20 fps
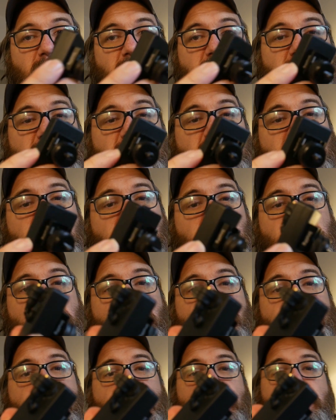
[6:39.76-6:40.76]
which is a little
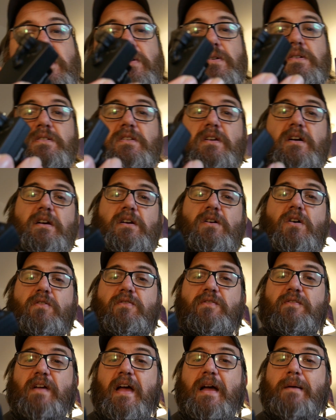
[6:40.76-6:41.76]
project box that I got
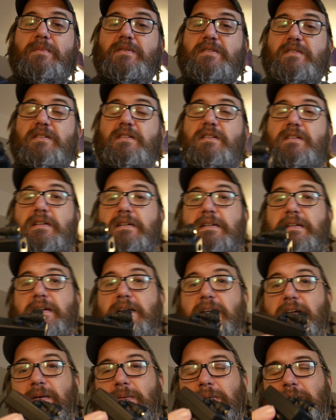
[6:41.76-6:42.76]
off of Amazon.
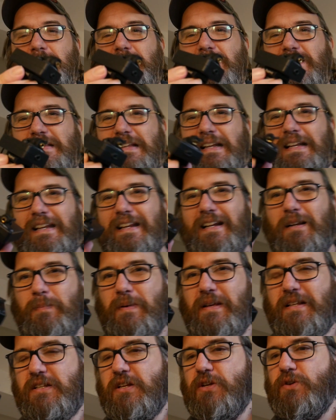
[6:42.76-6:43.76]
It was just a little
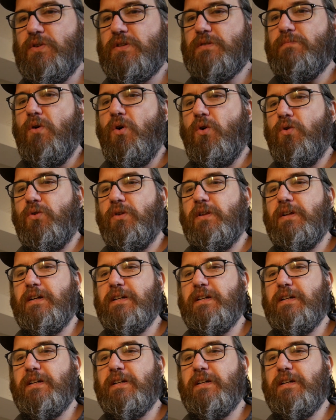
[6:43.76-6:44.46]
bit too small,